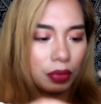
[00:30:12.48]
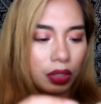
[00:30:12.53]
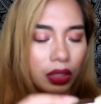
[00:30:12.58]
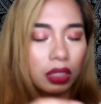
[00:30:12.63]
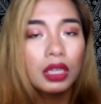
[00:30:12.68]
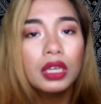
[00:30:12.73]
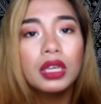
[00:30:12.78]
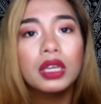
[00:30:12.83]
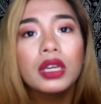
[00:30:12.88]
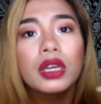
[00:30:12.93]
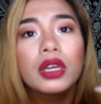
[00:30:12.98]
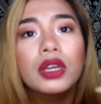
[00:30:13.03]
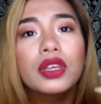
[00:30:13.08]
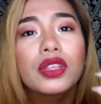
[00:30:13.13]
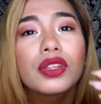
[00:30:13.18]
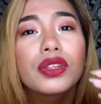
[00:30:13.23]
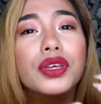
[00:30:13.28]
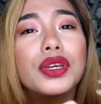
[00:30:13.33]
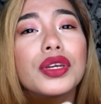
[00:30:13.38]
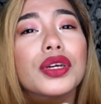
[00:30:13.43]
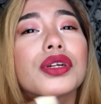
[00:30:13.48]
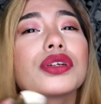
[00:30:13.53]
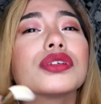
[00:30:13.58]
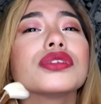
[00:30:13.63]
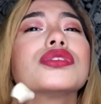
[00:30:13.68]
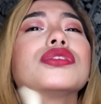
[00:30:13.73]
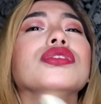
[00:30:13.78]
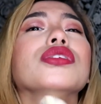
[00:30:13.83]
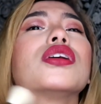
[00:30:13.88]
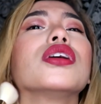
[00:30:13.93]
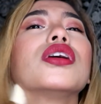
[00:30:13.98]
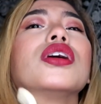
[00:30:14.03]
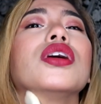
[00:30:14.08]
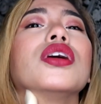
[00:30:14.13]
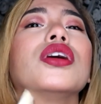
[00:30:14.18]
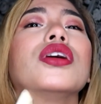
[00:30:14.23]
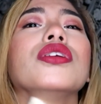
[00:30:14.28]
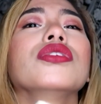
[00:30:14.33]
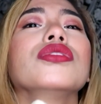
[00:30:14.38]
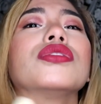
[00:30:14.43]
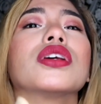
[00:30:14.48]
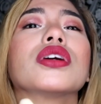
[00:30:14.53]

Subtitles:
But, they are soft,